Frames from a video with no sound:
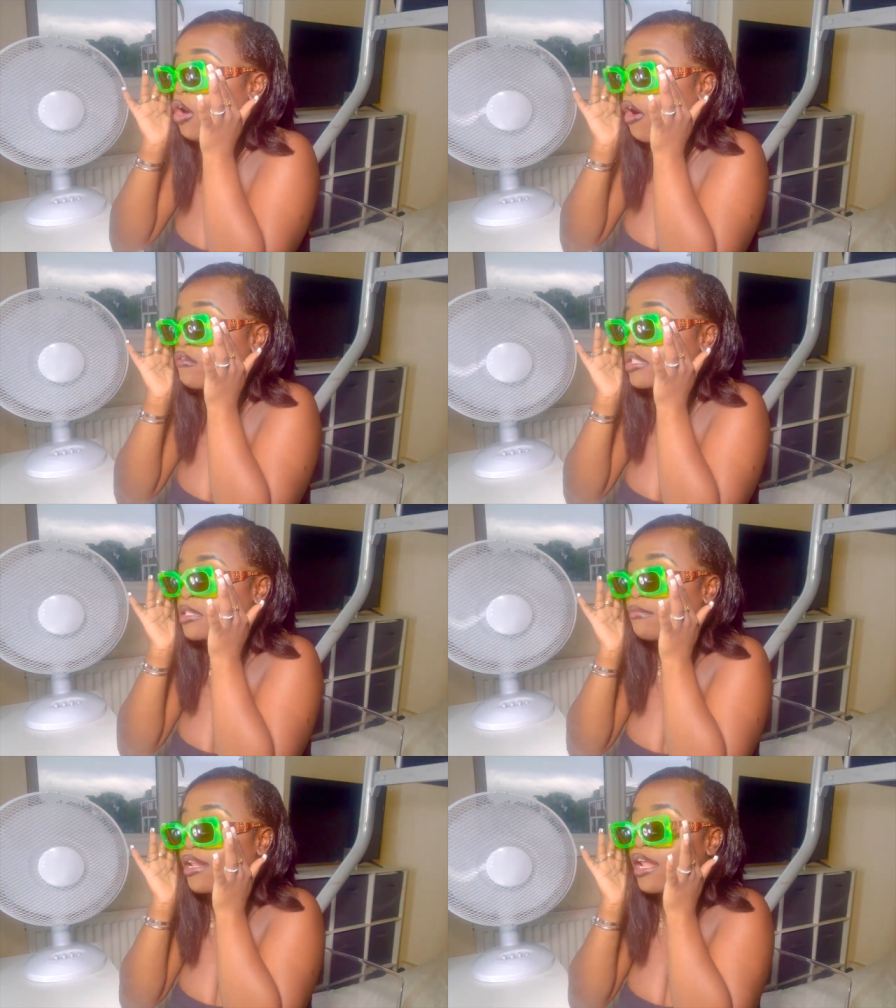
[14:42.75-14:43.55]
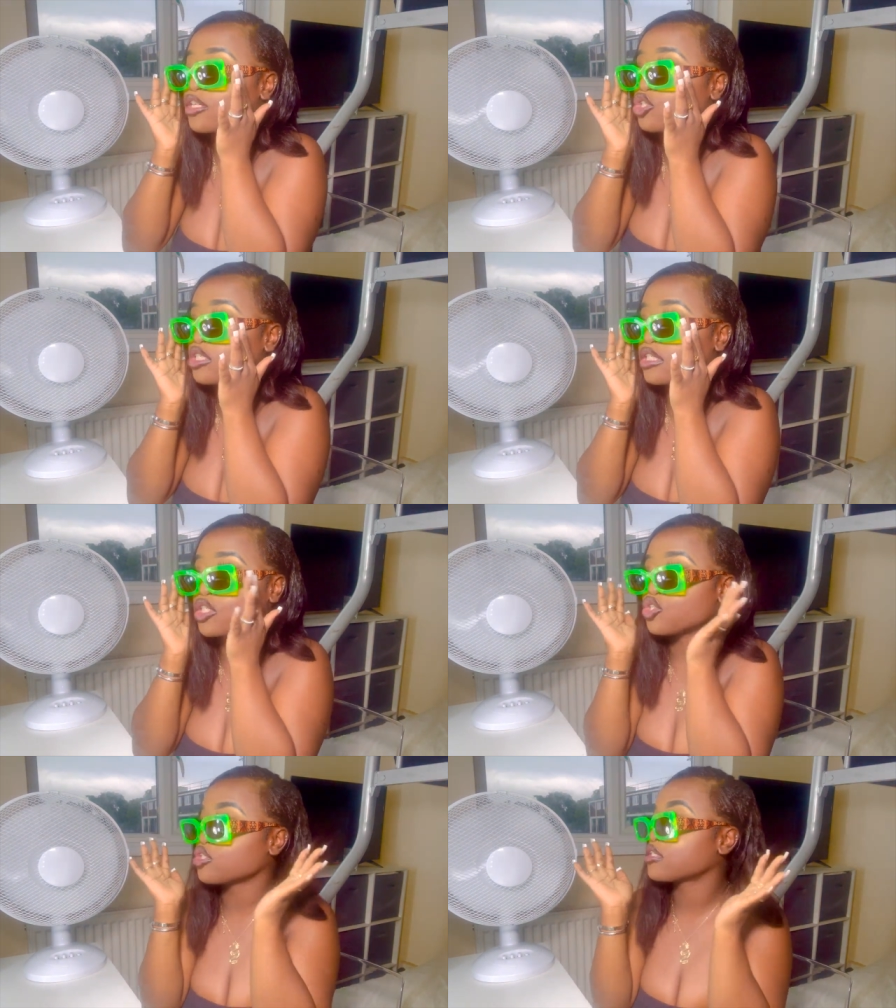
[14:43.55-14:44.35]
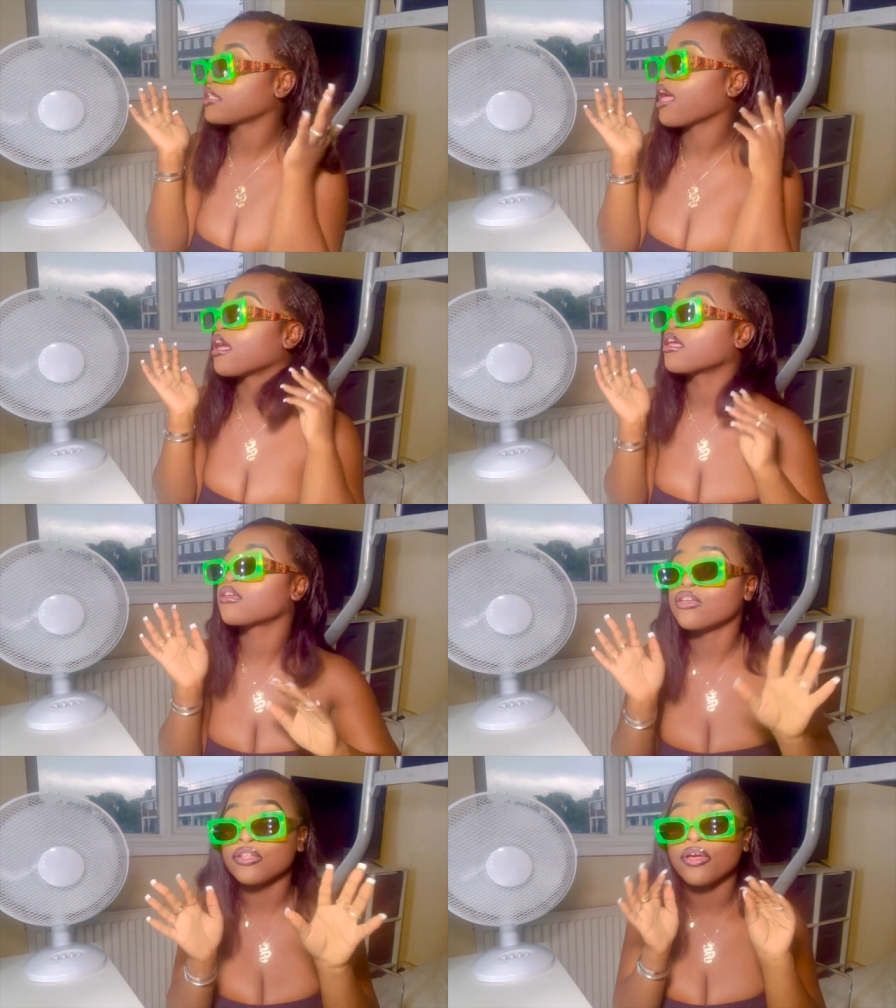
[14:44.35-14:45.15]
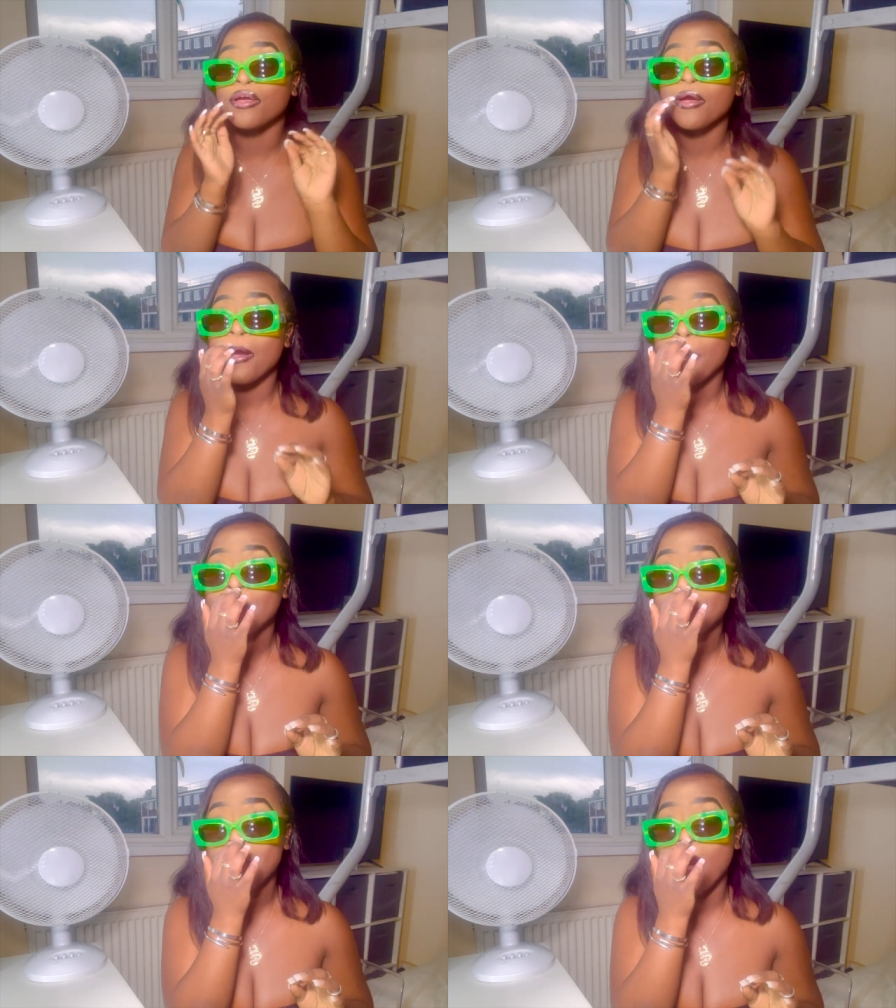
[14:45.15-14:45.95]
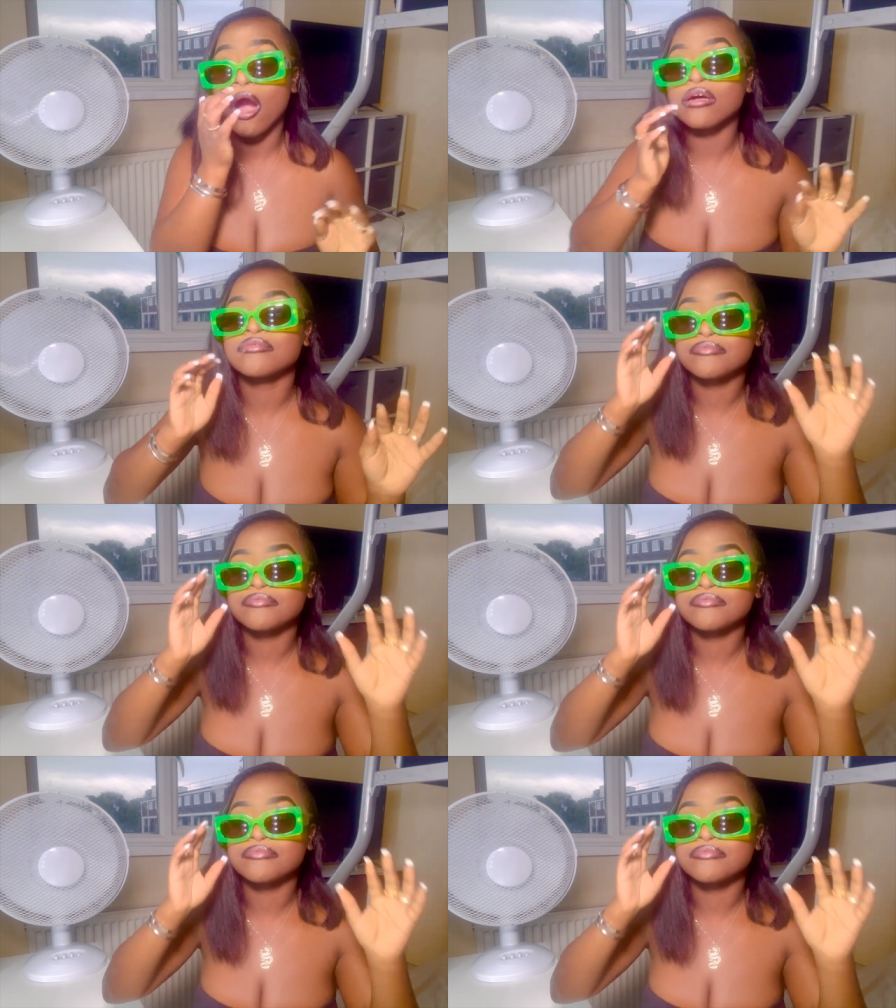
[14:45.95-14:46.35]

obviously my lashes is just like you know, but